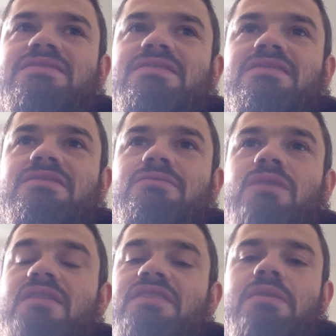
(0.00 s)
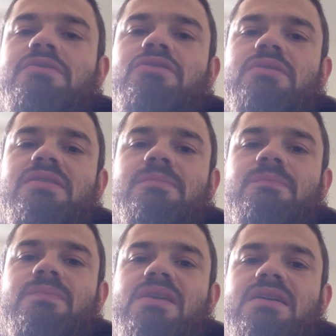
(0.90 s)
to whatever they were doing,
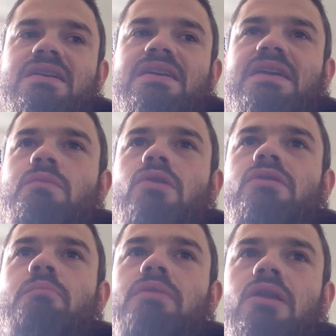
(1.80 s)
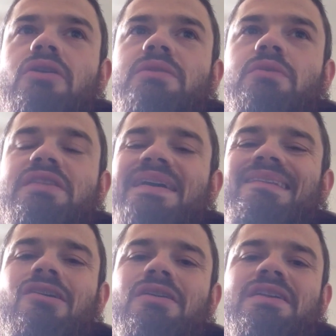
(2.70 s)
and they won't apply what they're
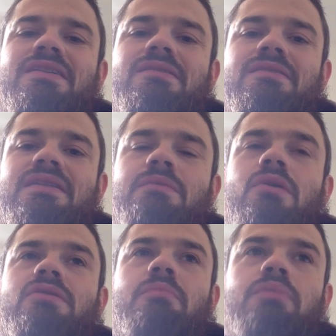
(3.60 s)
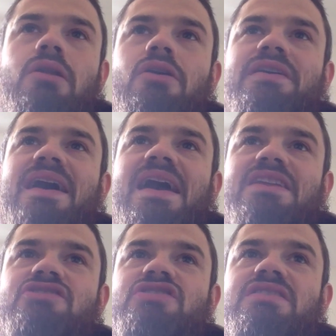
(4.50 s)
learning, and they won't apply that
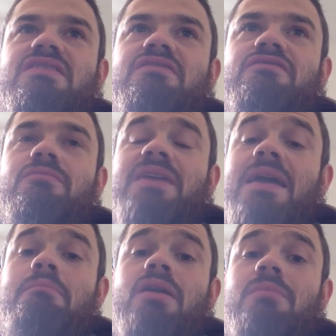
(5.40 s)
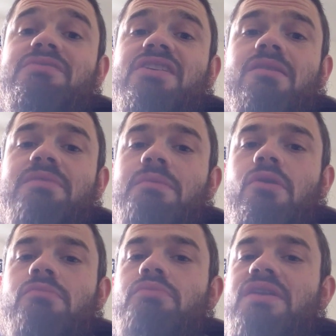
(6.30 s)
energy from getting pumped up. They
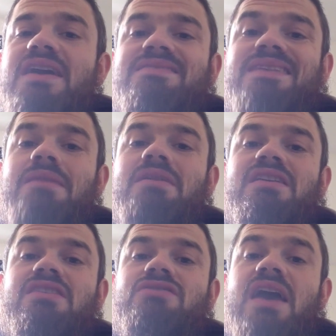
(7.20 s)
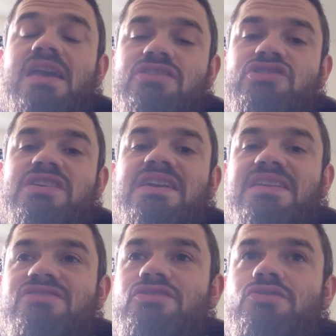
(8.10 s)
won't put that same energy
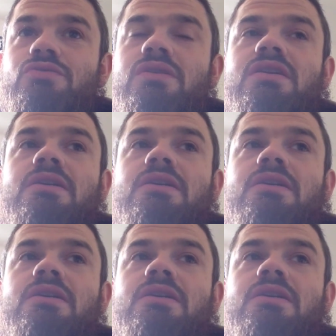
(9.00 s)
into